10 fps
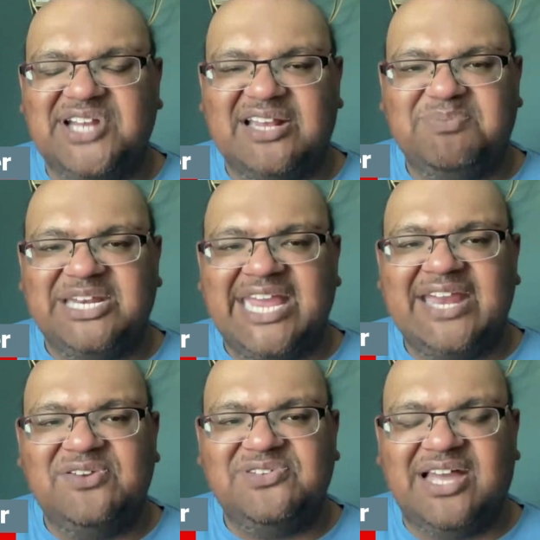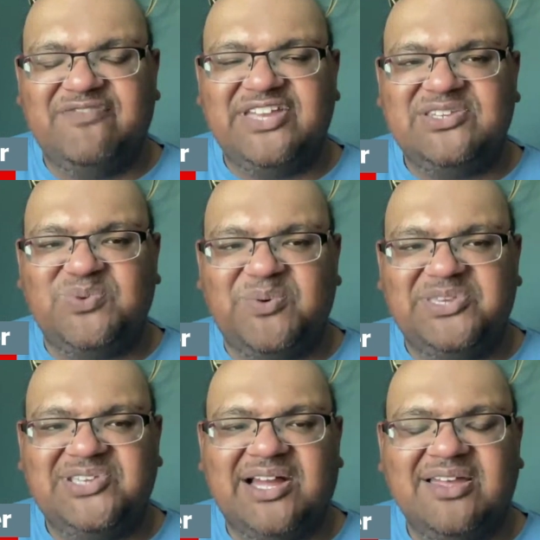a Josh McDaniels offense where we
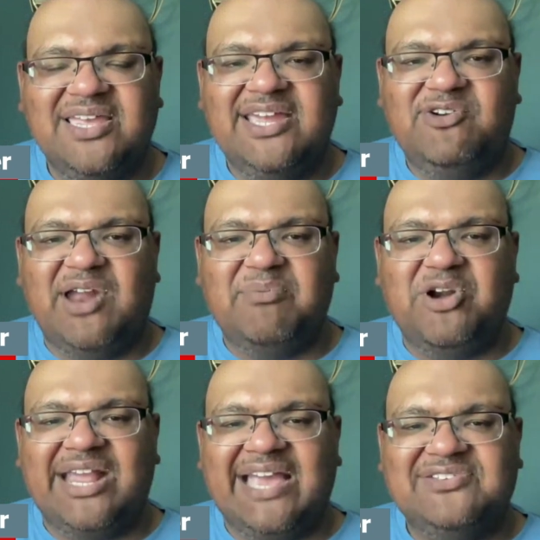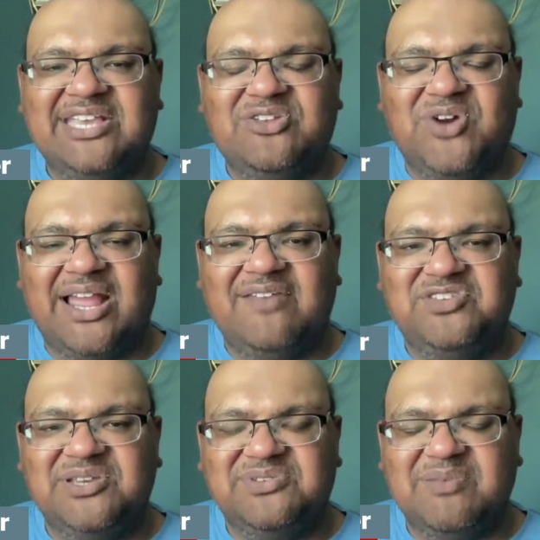saw Rob Gronkowski thrive,
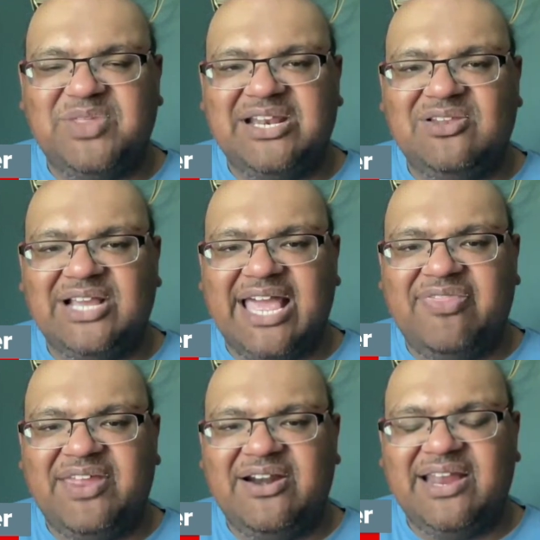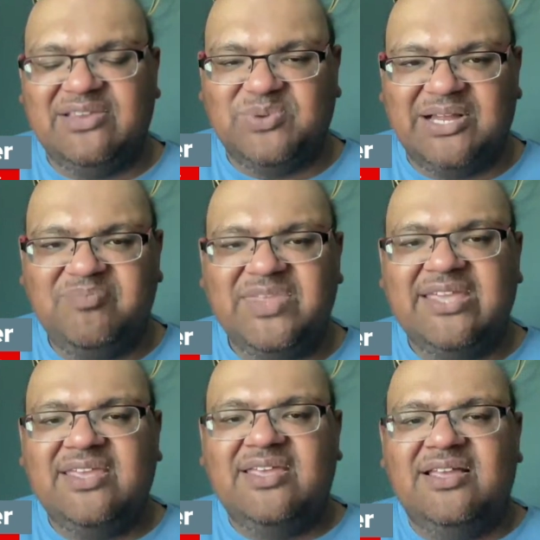so something to look at there as well.
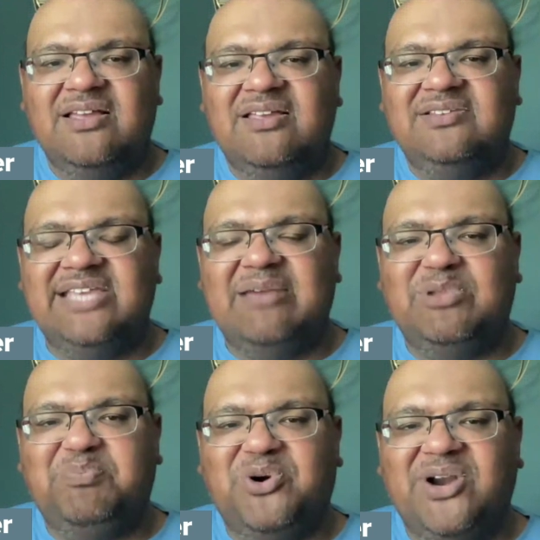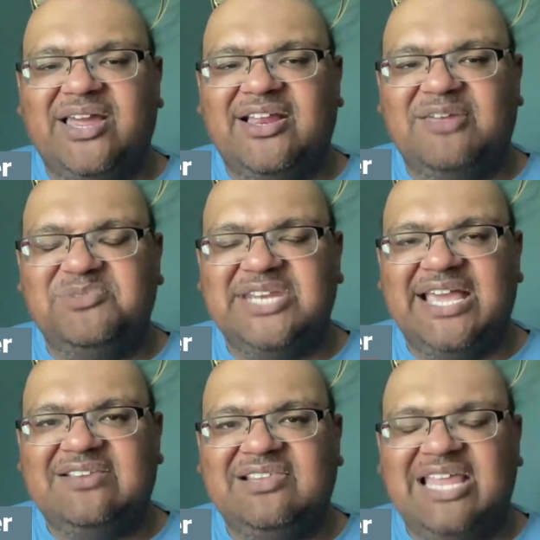Sam Laporta comes
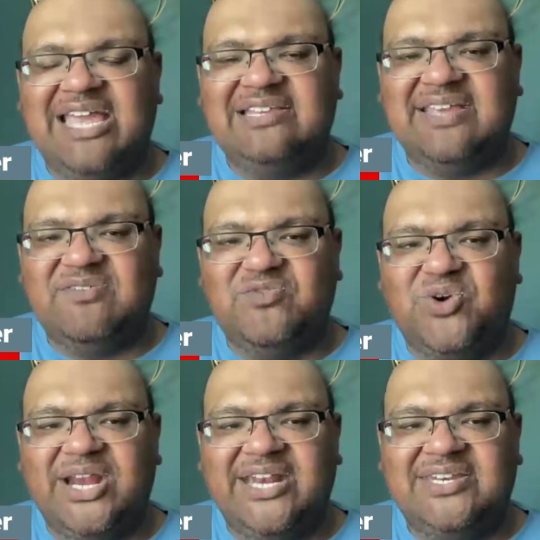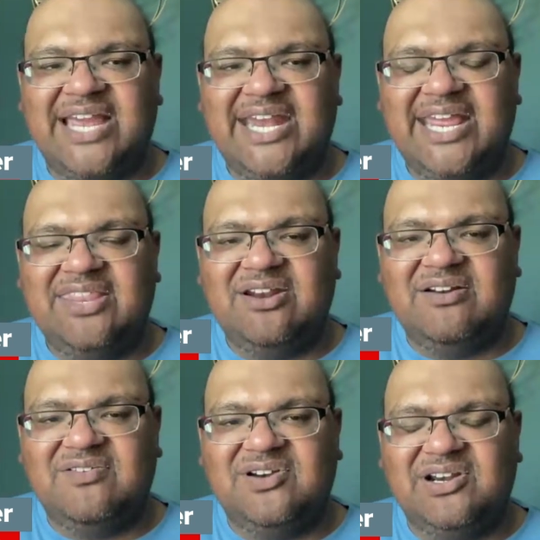next. The Lions have a void at tight end.
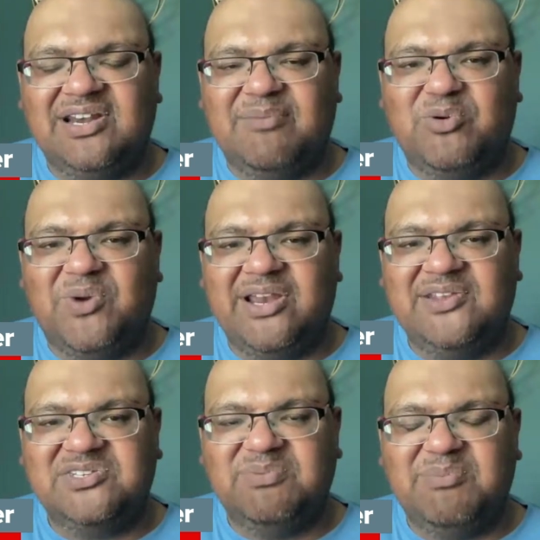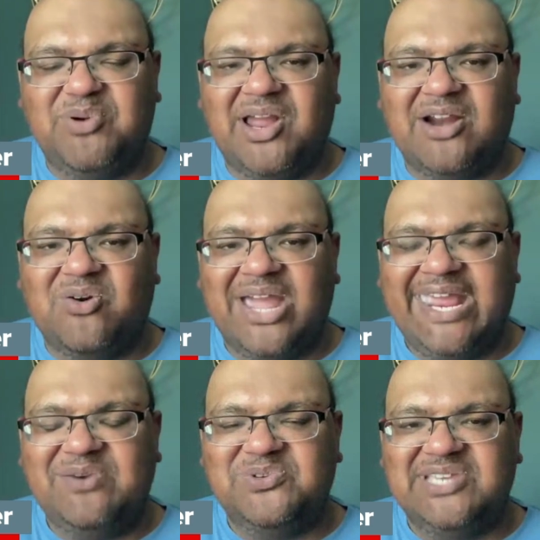Their number 1 used to be Brock
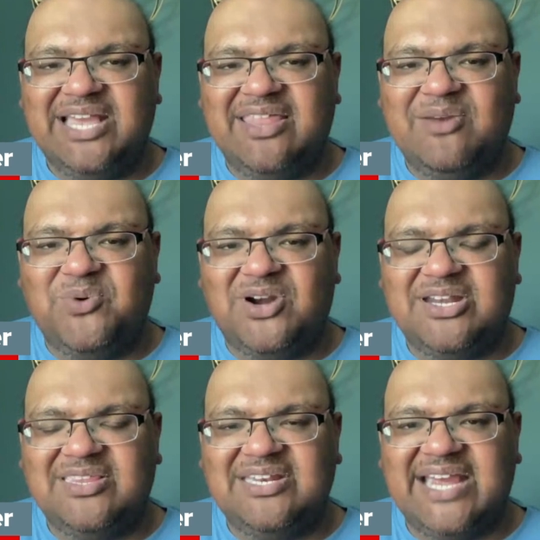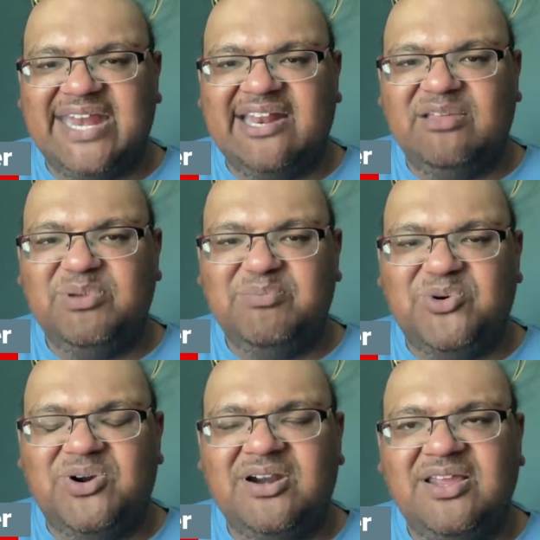Wright. We'll see how they work to the tight end a little bit
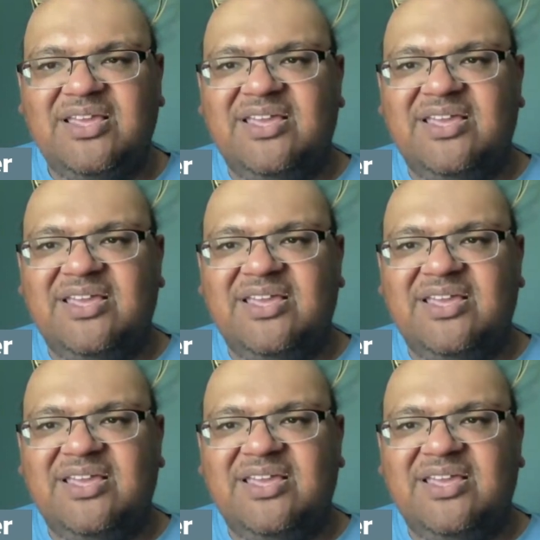more.